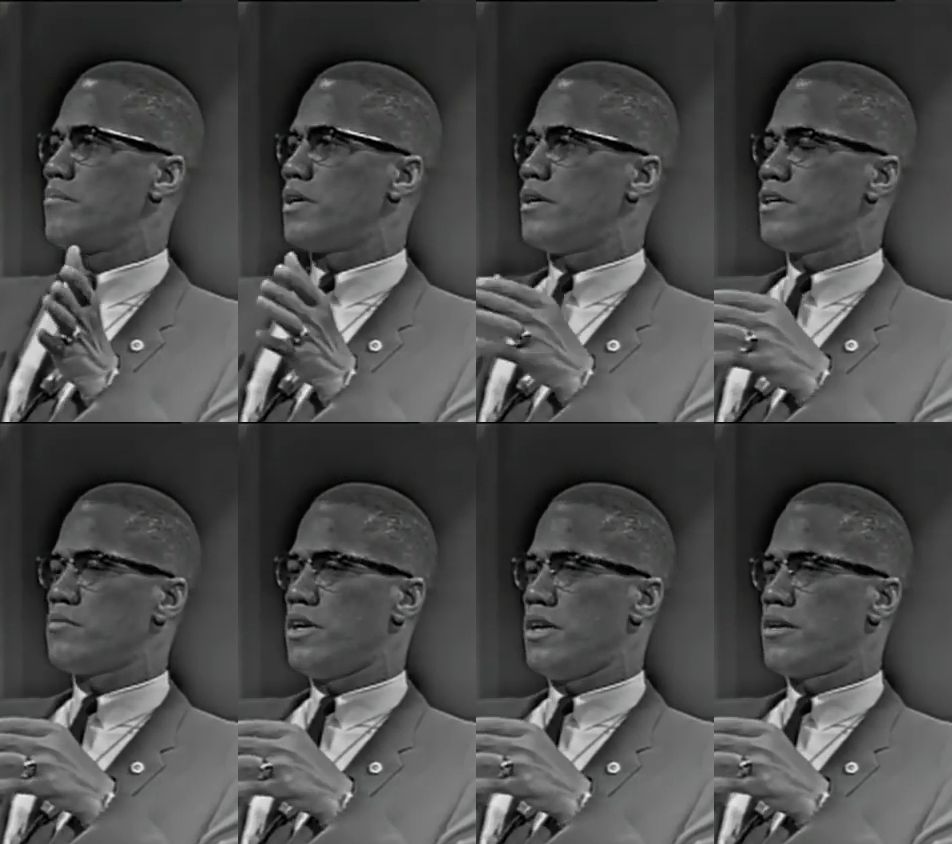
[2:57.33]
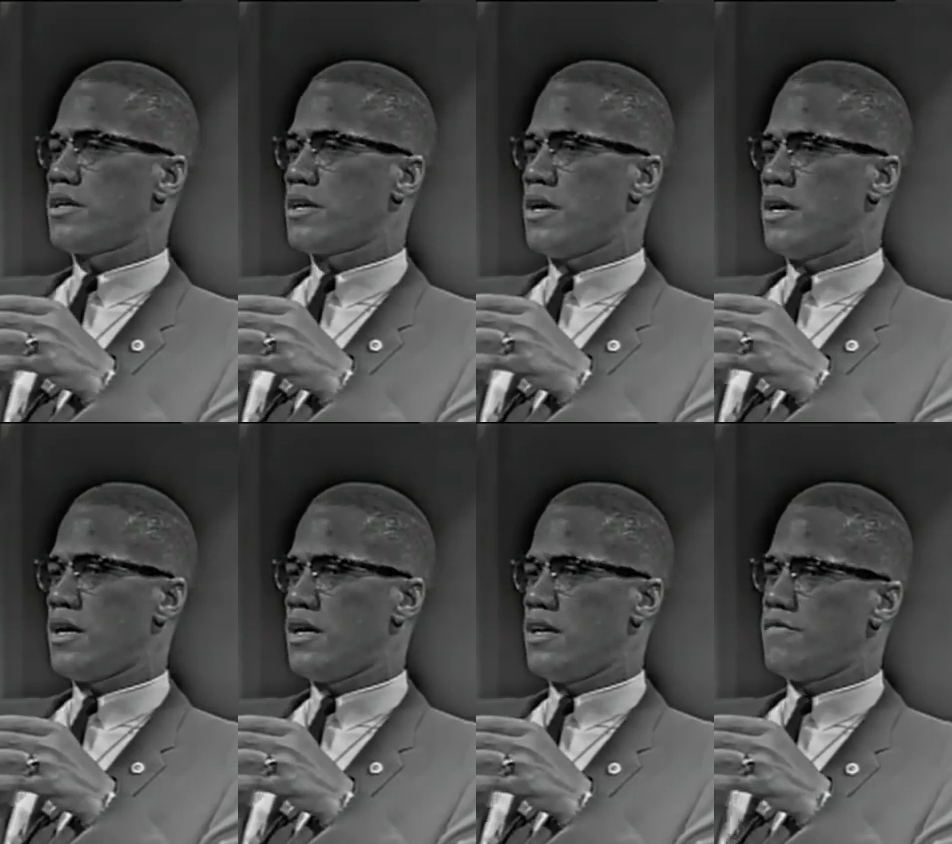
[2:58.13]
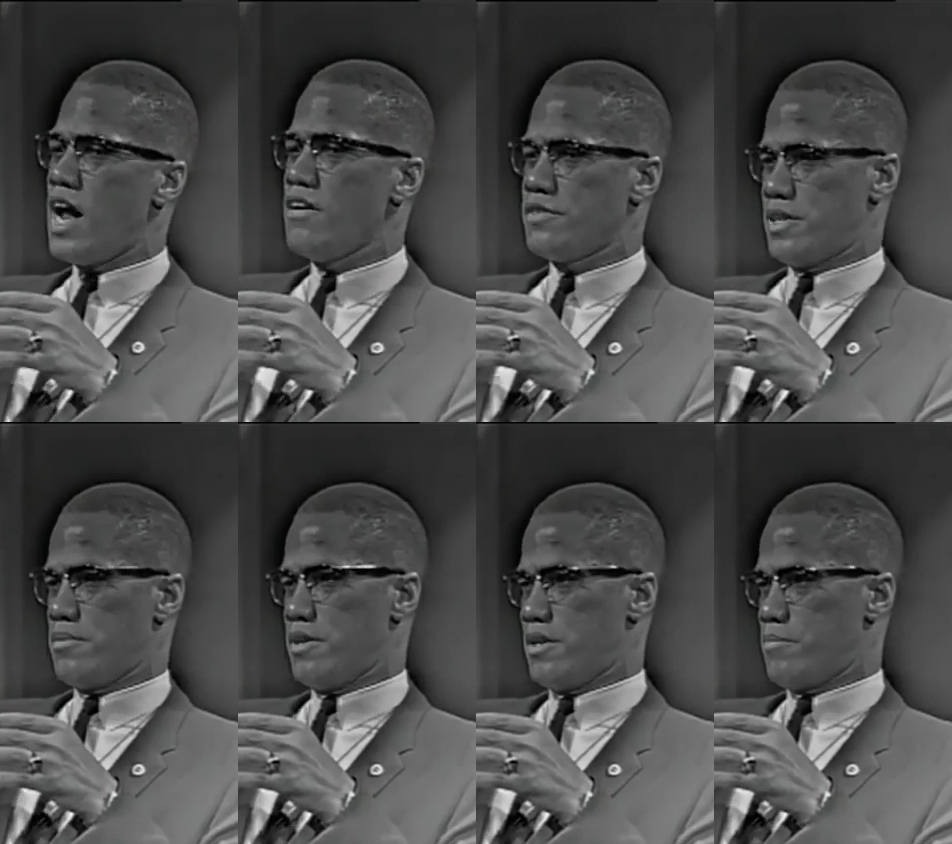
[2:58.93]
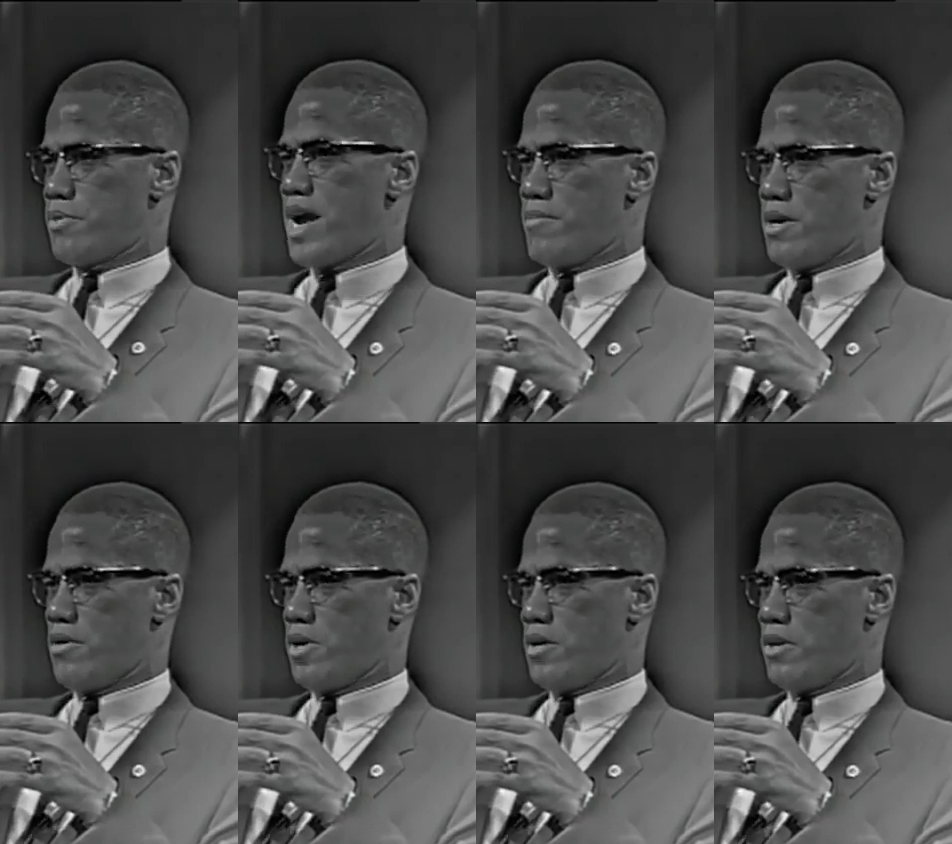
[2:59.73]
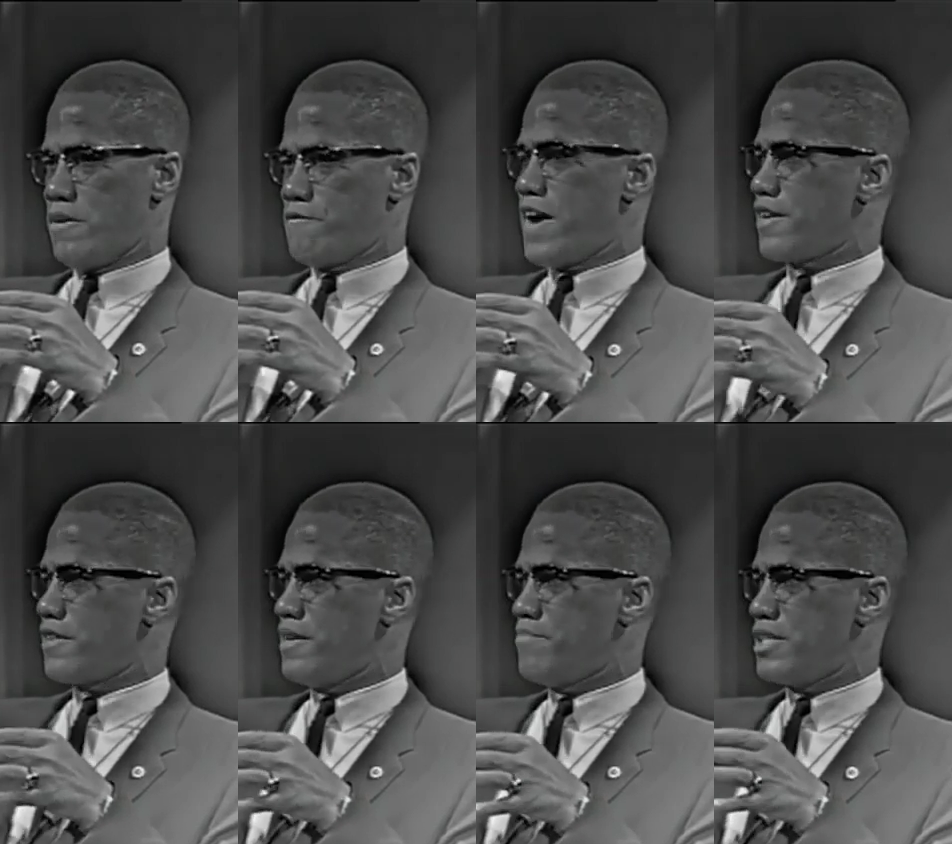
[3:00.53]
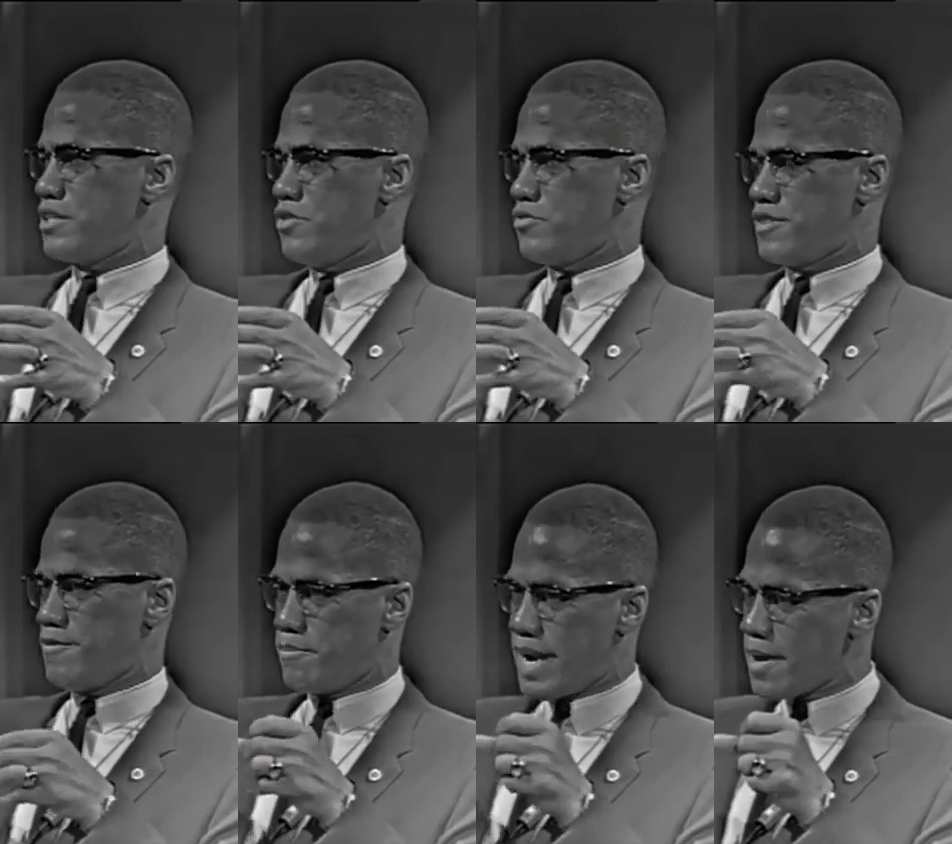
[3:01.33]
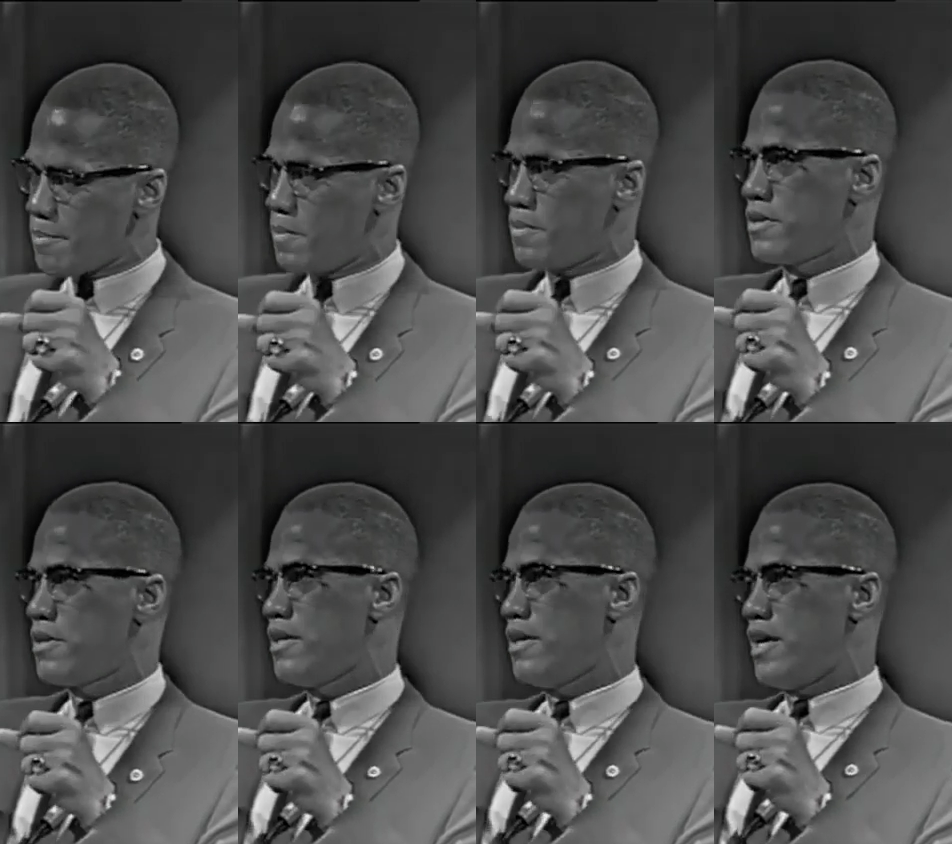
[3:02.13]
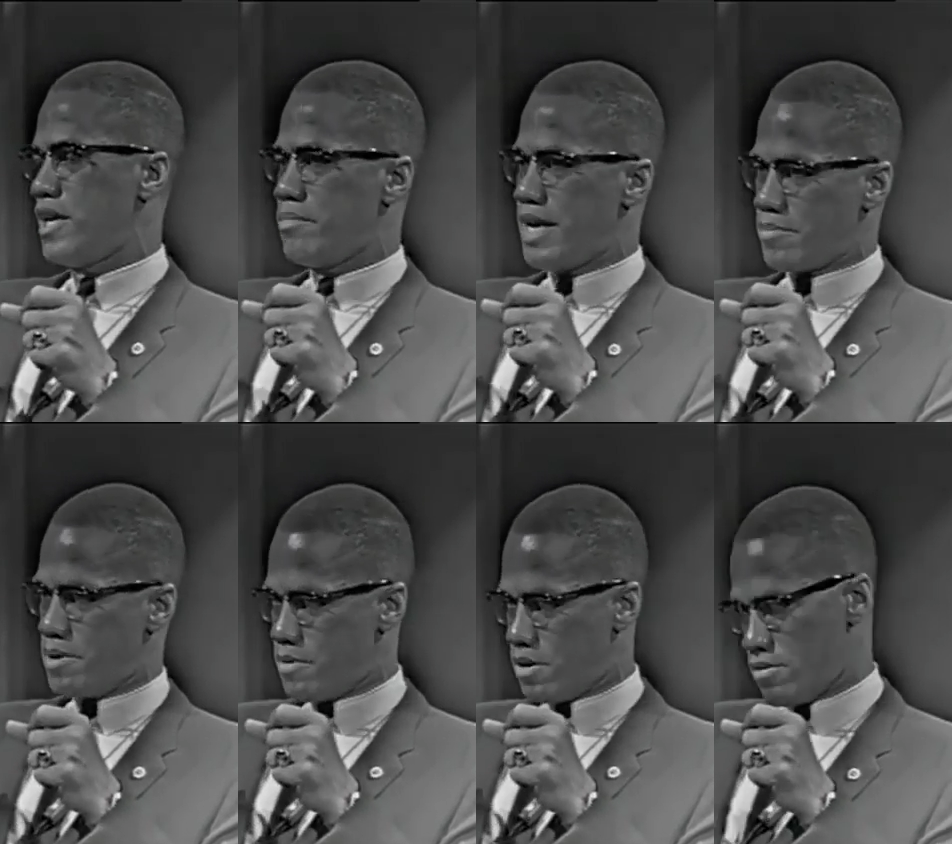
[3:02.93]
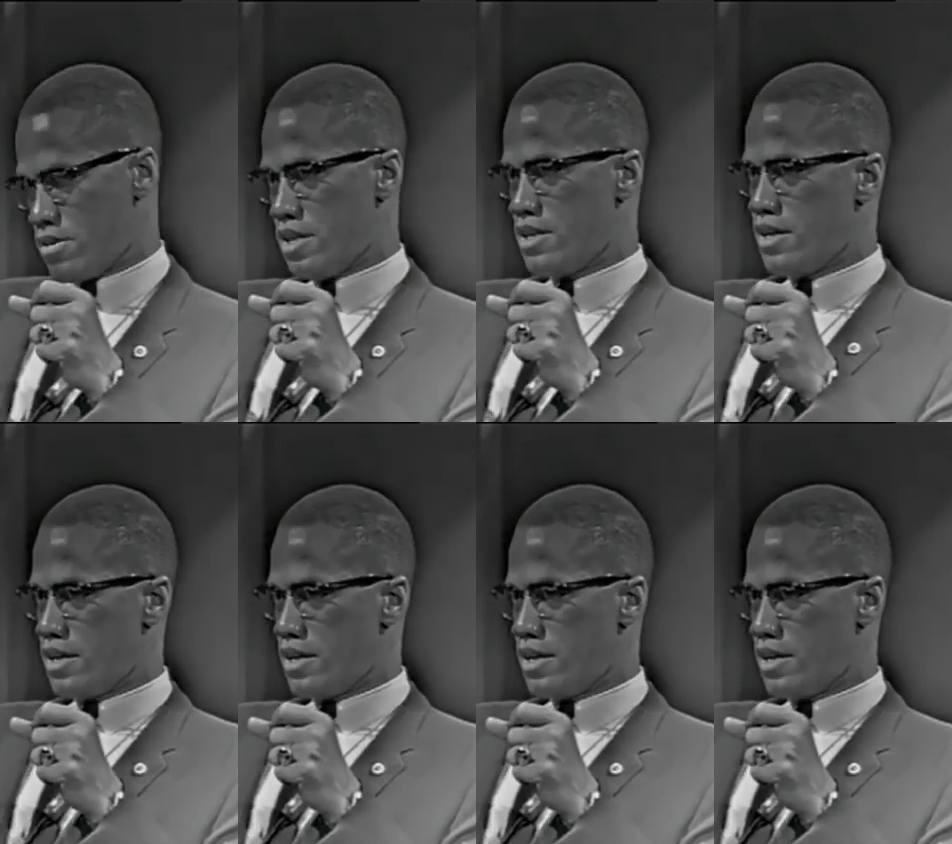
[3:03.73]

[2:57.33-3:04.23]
But it, when it uh, involves something that primarily will affect the best interests of black people and black people only,